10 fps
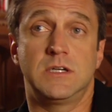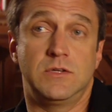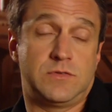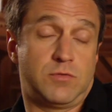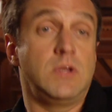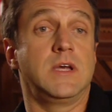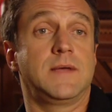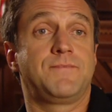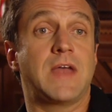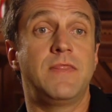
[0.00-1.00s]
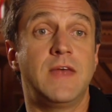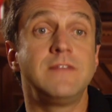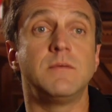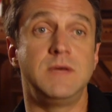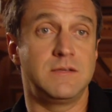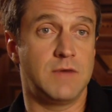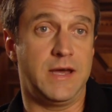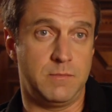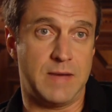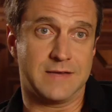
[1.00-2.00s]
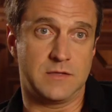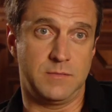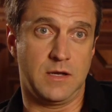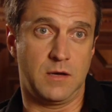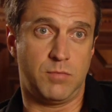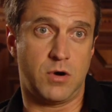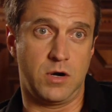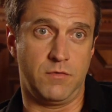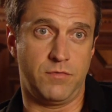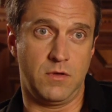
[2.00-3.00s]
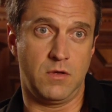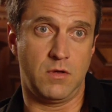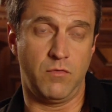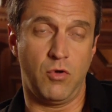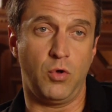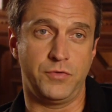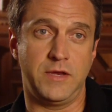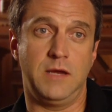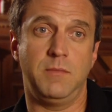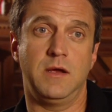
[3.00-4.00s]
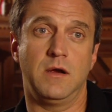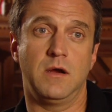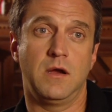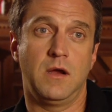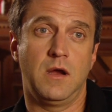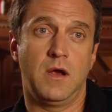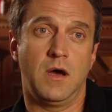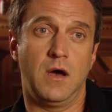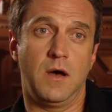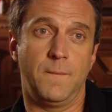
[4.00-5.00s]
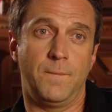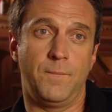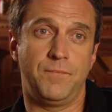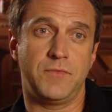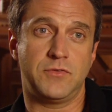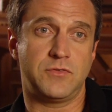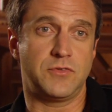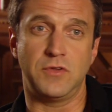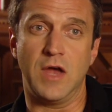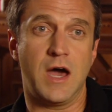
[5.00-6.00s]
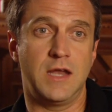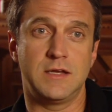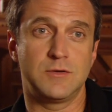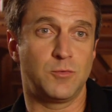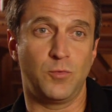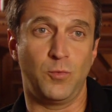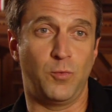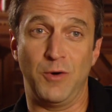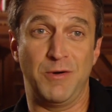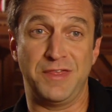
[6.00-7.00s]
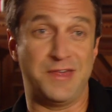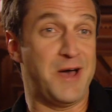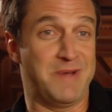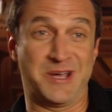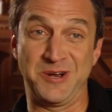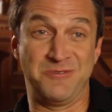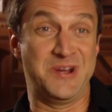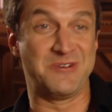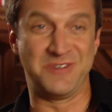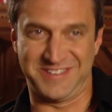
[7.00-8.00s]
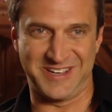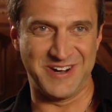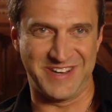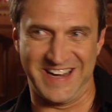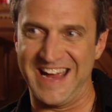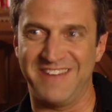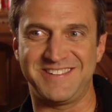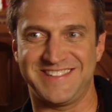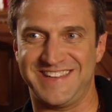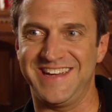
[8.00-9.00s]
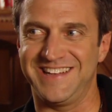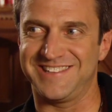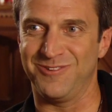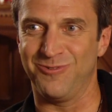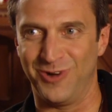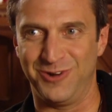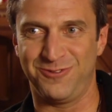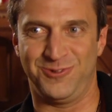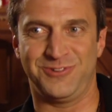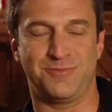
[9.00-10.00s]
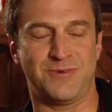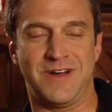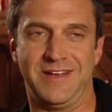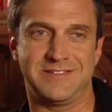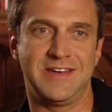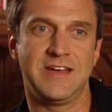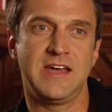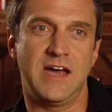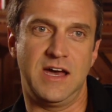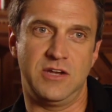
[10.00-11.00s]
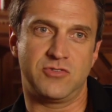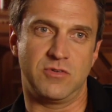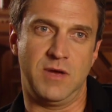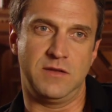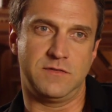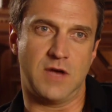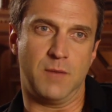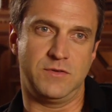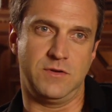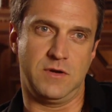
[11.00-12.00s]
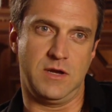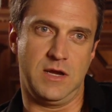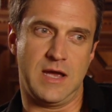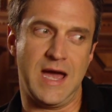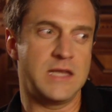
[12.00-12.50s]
is thrilling. And then to be invited back to become part of the of the whole team here, um, it's just not where I thought my career was going. And I have to say, it's a wonderful surprise and a tremendous opportunity.